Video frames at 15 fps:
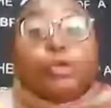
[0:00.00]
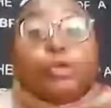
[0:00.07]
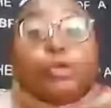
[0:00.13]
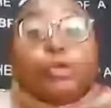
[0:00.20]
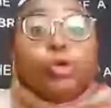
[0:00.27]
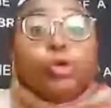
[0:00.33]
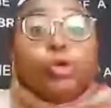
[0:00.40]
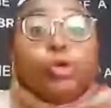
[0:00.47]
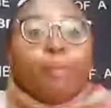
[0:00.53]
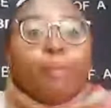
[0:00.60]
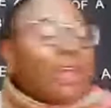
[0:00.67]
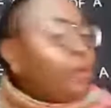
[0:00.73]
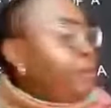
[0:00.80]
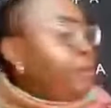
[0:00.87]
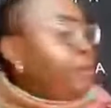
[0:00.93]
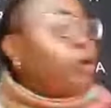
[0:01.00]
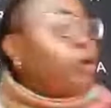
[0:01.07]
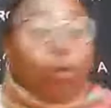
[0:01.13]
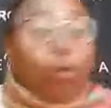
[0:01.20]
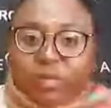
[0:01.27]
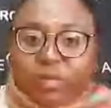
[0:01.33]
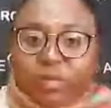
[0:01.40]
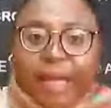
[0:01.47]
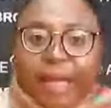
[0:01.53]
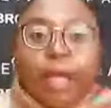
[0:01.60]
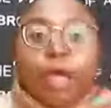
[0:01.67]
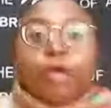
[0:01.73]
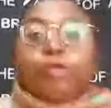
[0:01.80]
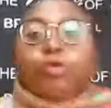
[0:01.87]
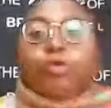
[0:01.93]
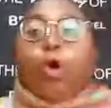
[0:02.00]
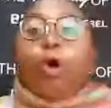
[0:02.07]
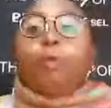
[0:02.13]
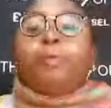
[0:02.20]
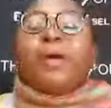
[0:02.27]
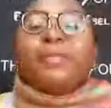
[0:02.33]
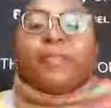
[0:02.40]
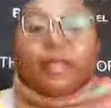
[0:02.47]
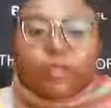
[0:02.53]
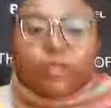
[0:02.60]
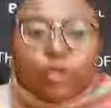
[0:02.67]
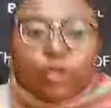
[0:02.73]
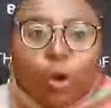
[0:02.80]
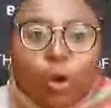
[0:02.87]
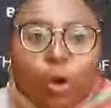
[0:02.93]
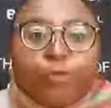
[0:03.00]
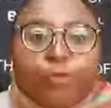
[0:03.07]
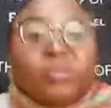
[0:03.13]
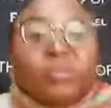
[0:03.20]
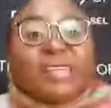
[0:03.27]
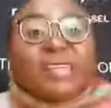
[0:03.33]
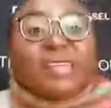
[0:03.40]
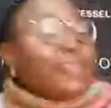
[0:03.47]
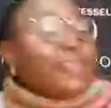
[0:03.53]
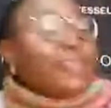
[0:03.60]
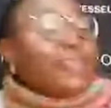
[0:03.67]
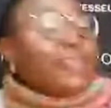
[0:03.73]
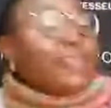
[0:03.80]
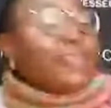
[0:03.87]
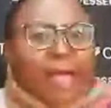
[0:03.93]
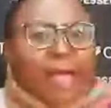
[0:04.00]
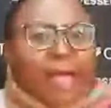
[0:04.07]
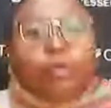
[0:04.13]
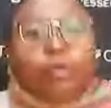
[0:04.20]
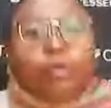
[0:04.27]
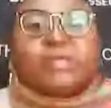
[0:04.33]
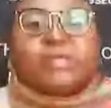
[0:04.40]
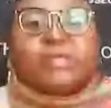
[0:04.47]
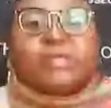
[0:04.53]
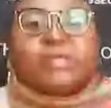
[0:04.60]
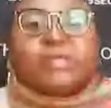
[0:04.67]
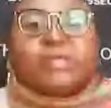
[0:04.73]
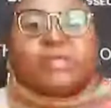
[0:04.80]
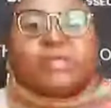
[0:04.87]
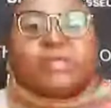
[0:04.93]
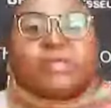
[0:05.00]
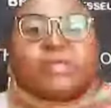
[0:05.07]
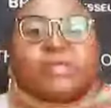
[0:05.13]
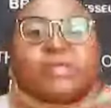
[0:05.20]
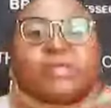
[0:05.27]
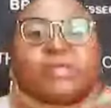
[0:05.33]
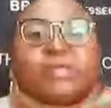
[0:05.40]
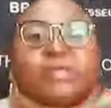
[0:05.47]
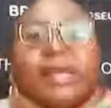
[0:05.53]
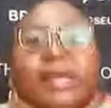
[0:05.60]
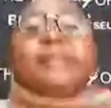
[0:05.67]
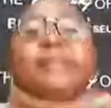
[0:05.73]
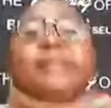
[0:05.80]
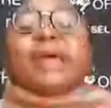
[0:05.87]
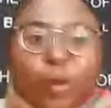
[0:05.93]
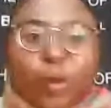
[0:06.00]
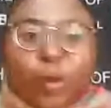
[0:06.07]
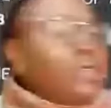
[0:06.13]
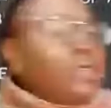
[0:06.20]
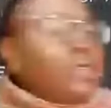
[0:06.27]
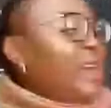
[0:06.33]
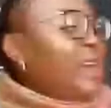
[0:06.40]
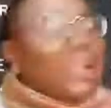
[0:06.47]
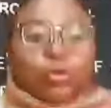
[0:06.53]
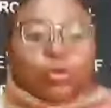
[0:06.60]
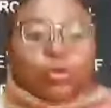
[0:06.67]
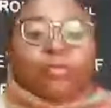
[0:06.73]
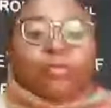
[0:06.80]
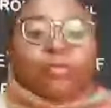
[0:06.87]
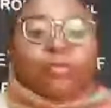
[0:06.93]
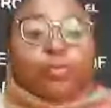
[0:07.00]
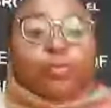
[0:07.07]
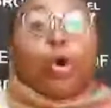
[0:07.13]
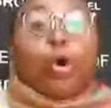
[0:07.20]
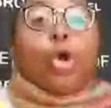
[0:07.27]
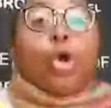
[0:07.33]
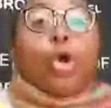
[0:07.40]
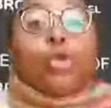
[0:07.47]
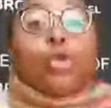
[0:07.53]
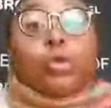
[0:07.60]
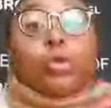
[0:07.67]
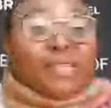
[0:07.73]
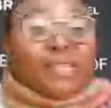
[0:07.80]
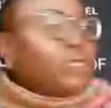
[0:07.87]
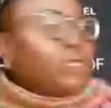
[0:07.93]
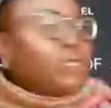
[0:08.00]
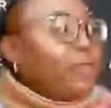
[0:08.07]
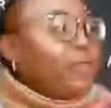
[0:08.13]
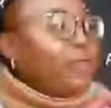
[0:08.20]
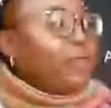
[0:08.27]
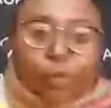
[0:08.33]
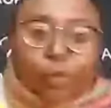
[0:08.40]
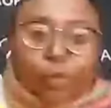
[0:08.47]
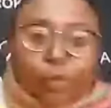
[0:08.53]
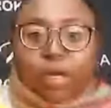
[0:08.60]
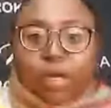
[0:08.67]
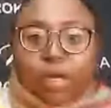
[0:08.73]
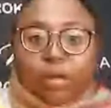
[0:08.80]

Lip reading: You made me go there. You opened that door. You said it is time. You said this to the world. I didn't ask to write this book. You said write the book.